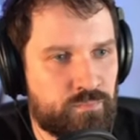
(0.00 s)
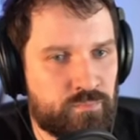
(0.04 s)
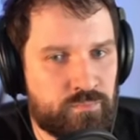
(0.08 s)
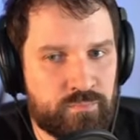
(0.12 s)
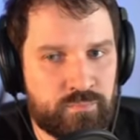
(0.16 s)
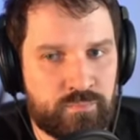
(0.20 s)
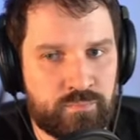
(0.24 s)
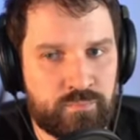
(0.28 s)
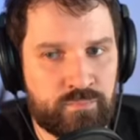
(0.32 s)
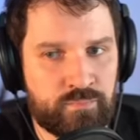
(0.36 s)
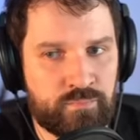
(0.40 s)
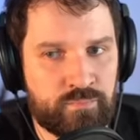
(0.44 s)

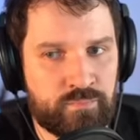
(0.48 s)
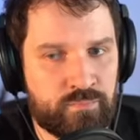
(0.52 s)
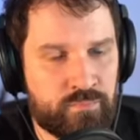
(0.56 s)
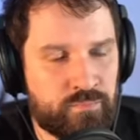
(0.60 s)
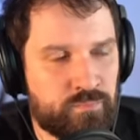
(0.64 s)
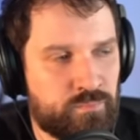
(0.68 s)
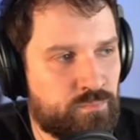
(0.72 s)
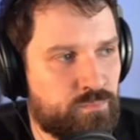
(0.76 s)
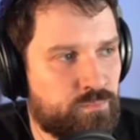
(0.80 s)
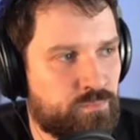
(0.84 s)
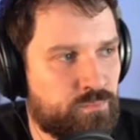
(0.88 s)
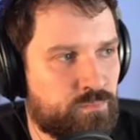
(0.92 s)

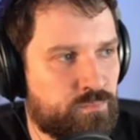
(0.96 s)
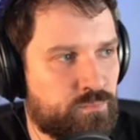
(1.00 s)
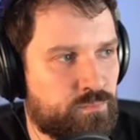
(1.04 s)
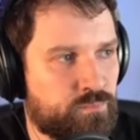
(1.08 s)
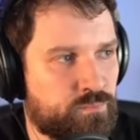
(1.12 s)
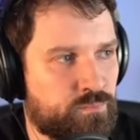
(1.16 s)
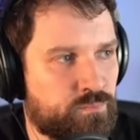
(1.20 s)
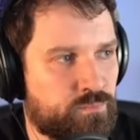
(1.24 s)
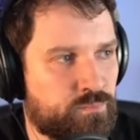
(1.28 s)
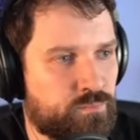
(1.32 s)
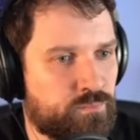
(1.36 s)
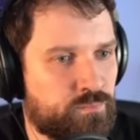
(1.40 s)

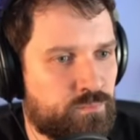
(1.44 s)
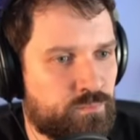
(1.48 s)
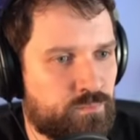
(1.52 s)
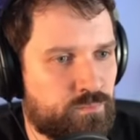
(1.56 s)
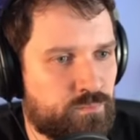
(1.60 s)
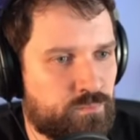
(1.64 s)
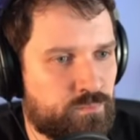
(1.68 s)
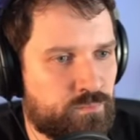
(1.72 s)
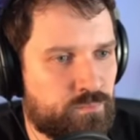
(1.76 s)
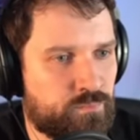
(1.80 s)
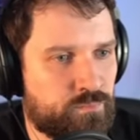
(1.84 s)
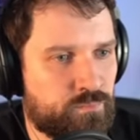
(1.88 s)

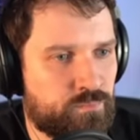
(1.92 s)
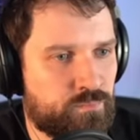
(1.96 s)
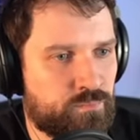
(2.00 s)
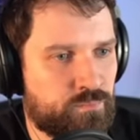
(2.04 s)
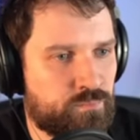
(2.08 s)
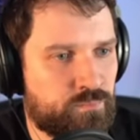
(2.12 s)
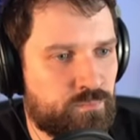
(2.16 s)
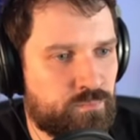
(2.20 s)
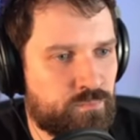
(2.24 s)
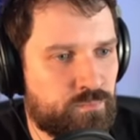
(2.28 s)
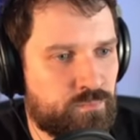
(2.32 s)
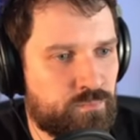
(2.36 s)

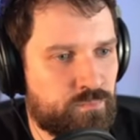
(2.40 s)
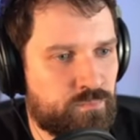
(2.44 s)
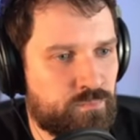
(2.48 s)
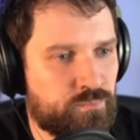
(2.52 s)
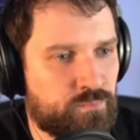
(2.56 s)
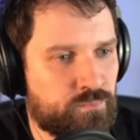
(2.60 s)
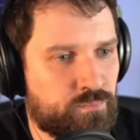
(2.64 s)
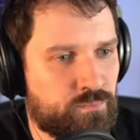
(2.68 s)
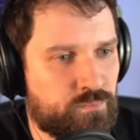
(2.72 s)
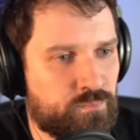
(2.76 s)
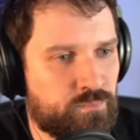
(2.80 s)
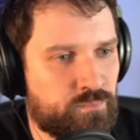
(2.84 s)

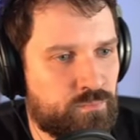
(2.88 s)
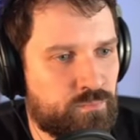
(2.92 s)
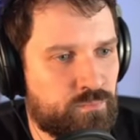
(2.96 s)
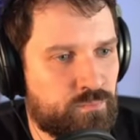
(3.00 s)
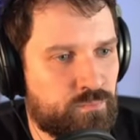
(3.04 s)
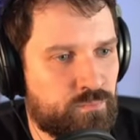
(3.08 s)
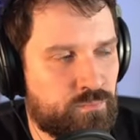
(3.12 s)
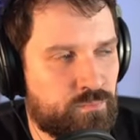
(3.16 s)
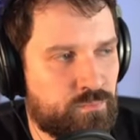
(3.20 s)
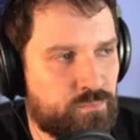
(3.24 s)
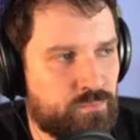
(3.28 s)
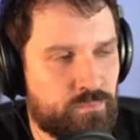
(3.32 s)

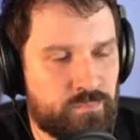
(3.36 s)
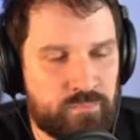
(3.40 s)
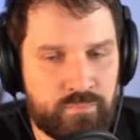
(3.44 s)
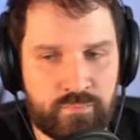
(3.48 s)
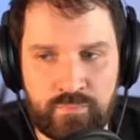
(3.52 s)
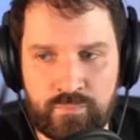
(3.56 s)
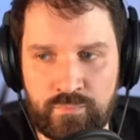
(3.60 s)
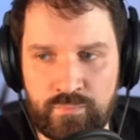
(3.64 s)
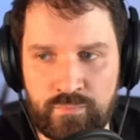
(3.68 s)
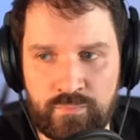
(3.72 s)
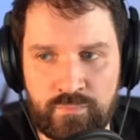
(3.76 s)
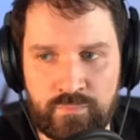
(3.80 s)

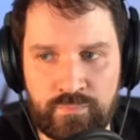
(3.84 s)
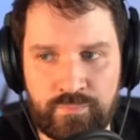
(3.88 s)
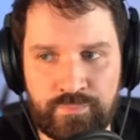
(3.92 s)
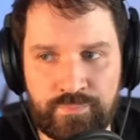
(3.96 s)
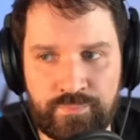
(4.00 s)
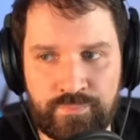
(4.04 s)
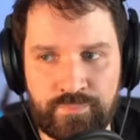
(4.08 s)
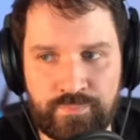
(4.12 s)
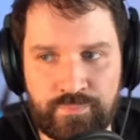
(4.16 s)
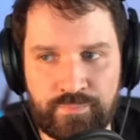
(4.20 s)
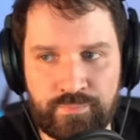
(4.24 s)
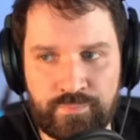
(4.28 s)

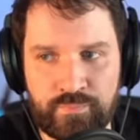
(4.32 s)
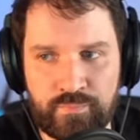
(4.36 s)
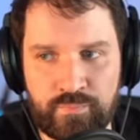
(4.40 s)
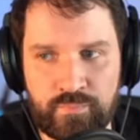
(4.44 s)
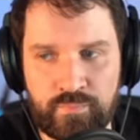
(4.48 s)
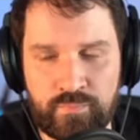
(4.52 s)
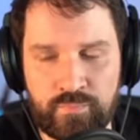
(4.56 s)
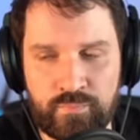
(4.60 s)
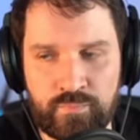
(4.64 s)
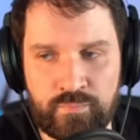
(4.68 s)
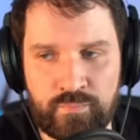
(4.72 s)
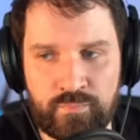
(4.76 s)

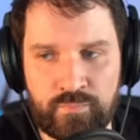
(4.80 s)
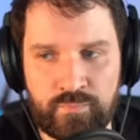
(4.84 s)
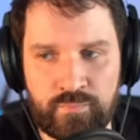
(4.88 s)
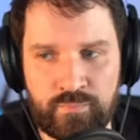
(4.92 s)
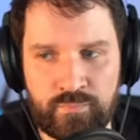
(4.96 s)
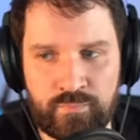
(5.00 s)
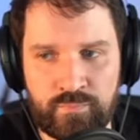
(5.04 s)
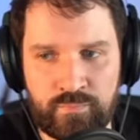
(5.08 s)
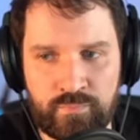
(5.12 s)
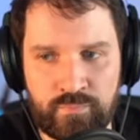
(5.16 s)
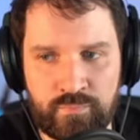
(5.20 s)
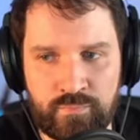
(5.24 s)

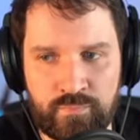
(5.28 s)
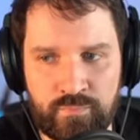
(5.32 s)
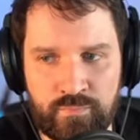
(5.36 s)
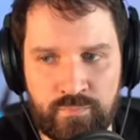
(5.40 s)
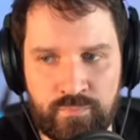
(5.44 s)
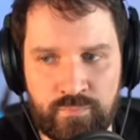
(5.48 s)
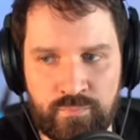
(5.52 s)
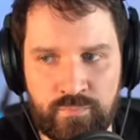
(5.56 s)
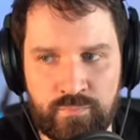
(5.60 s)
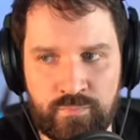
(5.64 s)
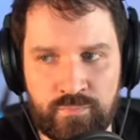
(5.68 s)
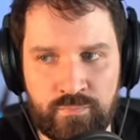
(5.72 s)

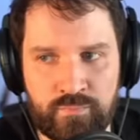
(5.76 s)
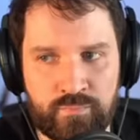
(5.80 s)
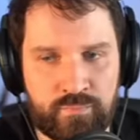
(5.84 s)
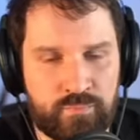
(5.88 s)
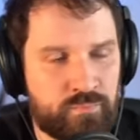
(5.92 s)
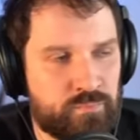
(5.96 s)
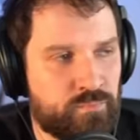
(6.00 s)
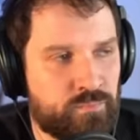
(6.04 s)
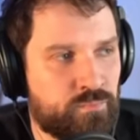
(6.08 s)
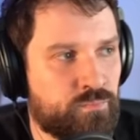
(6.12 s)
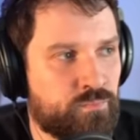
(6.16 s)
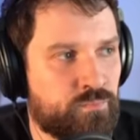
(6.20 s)

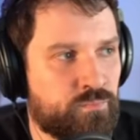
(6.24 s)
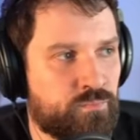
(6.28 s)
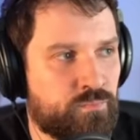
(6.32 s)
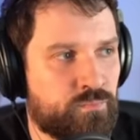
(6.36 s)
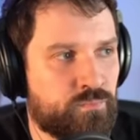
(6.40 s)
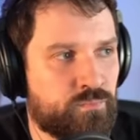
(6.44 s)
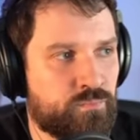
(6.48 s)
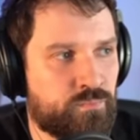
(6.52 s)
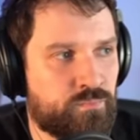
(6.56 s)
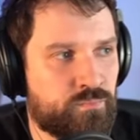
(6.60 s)
This person isn't speaking.